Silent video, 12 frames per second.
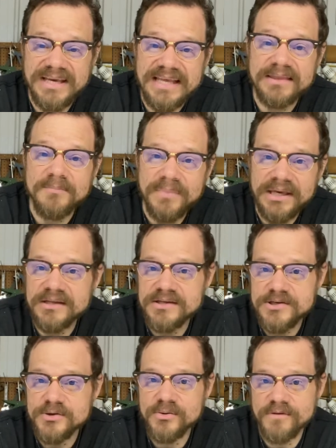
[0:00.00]
get them
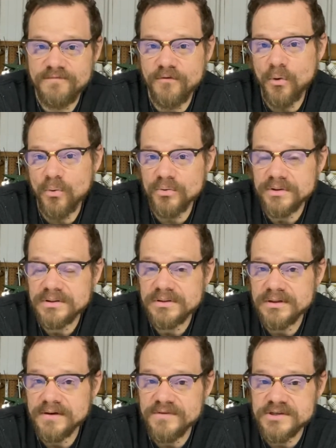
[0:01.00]
into the fold
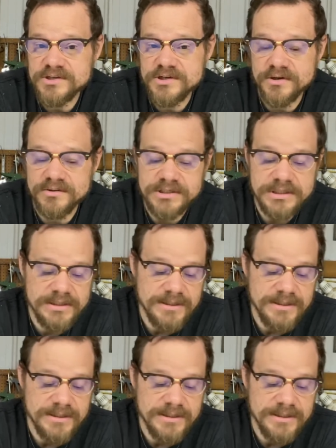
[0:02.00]
of this church.